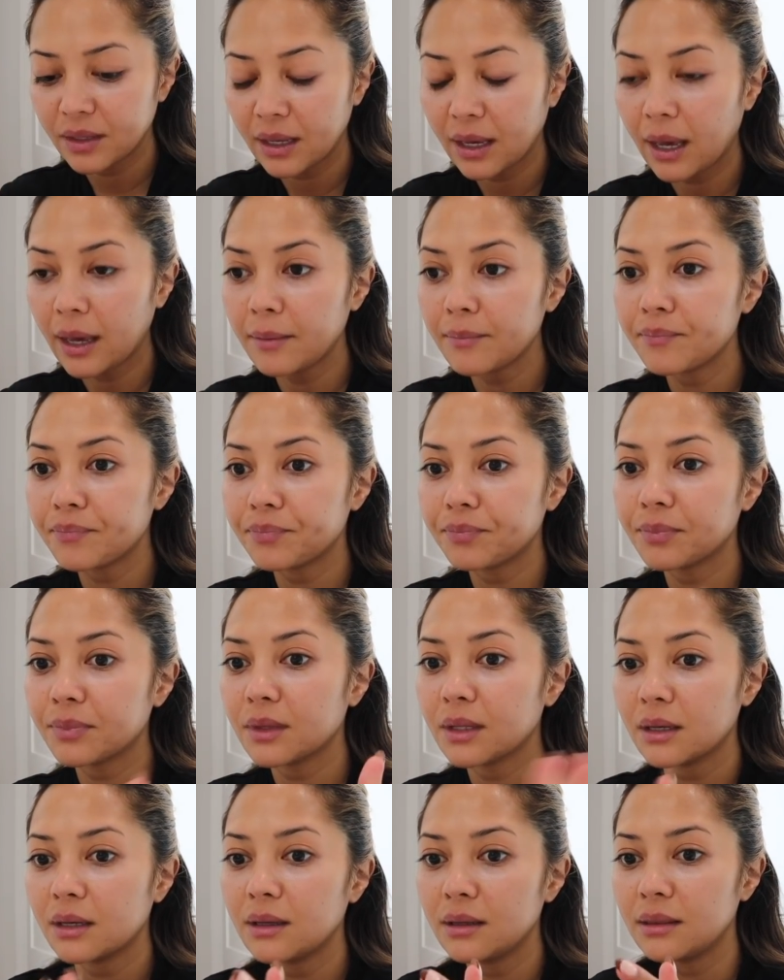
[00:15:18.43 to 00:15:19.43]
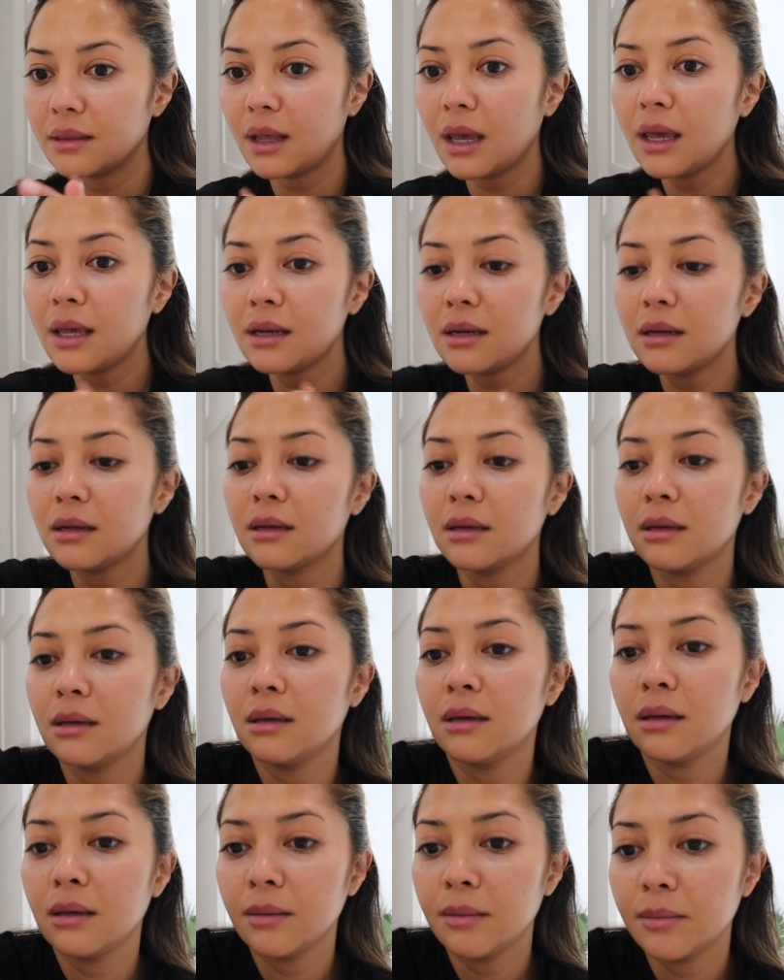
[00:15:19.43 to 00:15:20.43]
Okay, and then
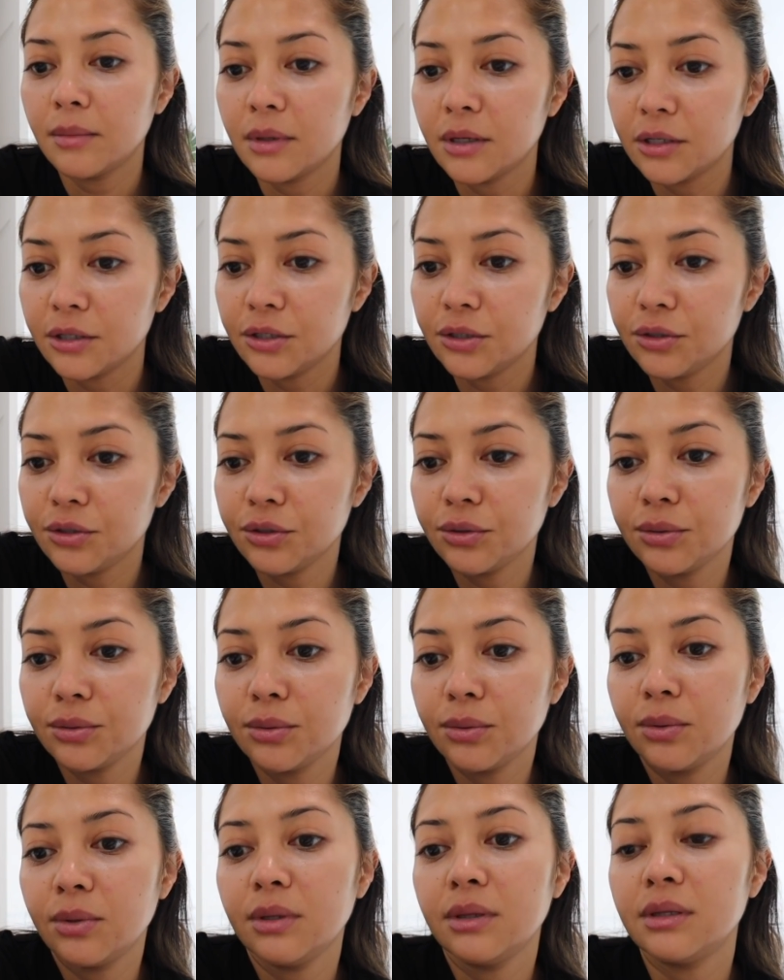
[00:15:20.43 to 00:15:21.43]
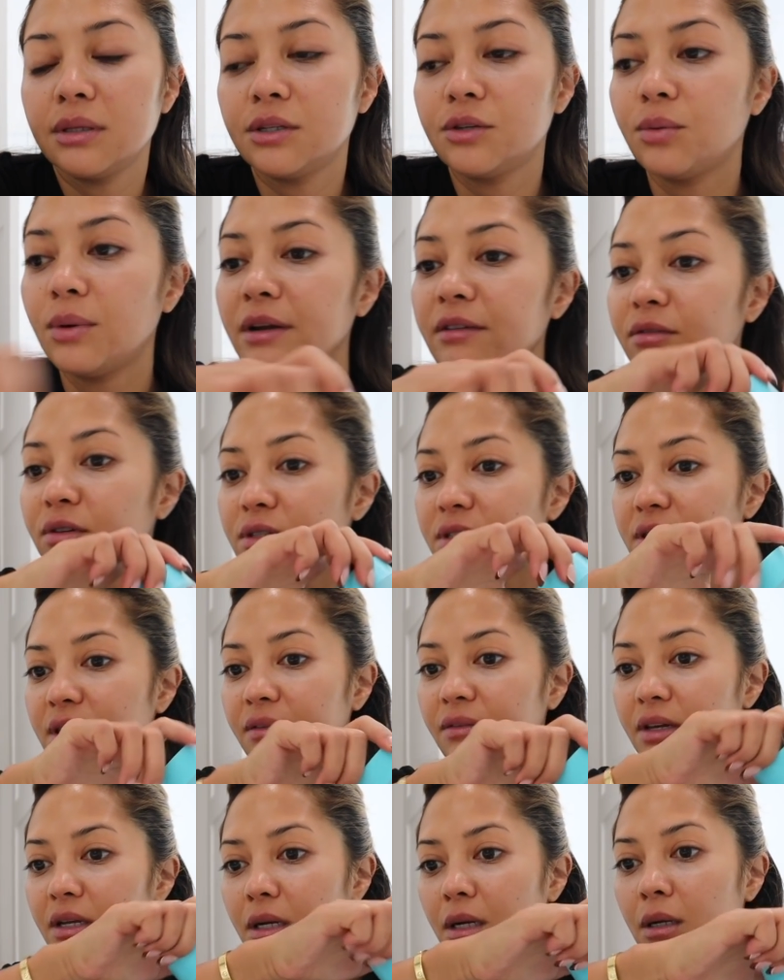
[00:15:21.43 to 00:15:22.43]
I'm gonna do the
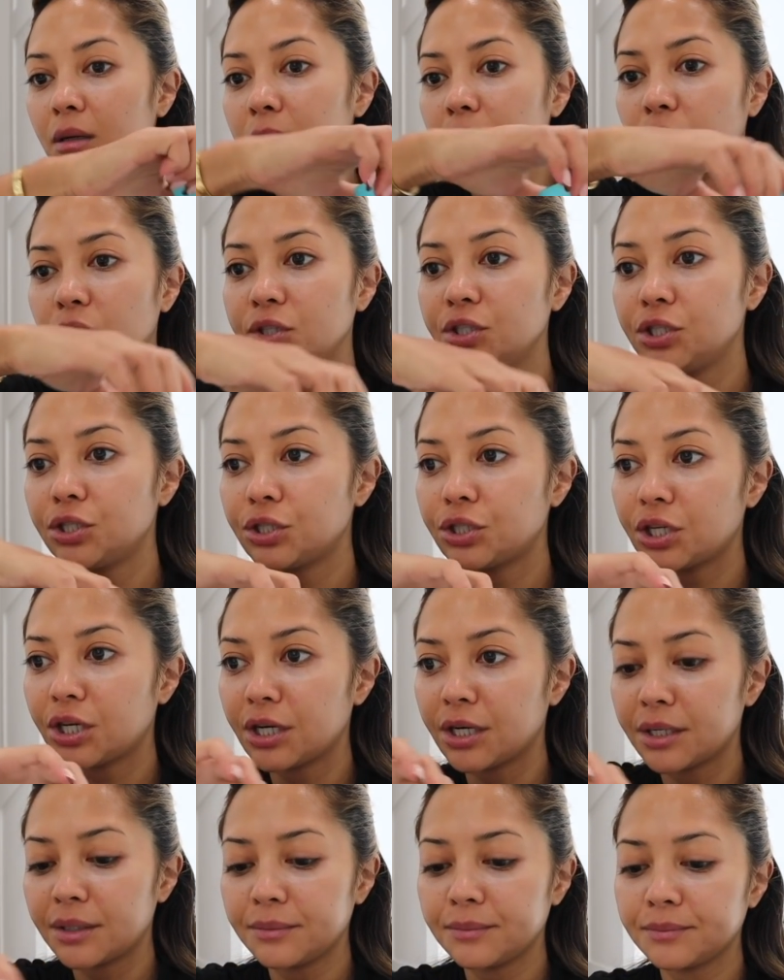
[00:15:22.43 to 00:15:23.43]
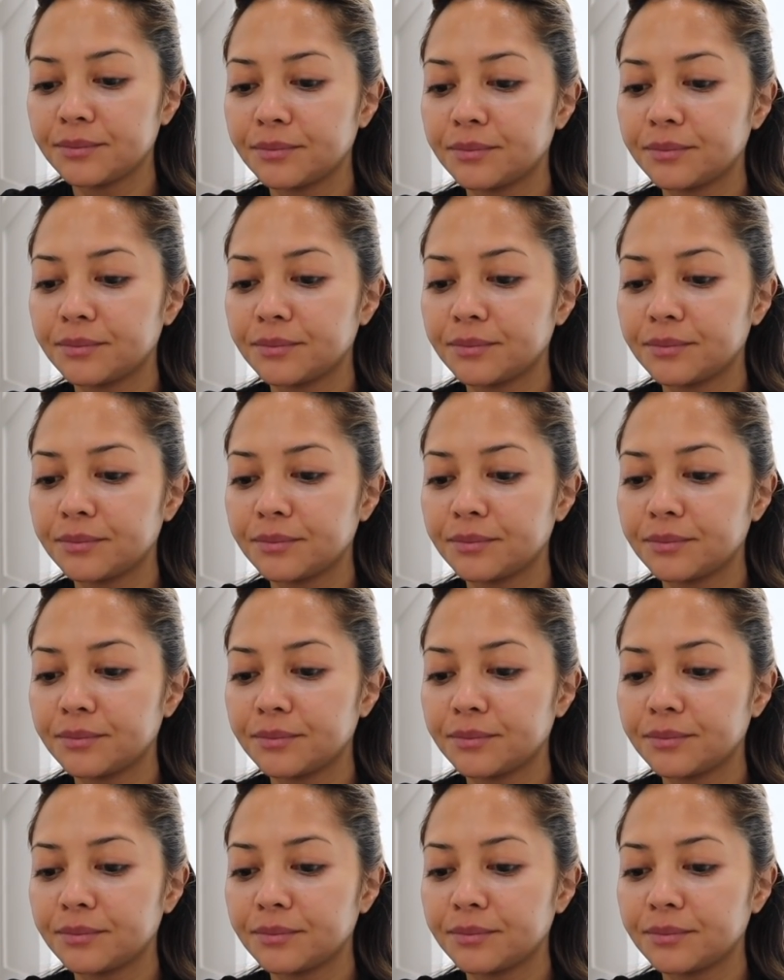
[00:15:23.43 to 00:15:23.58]
24/7 moisture.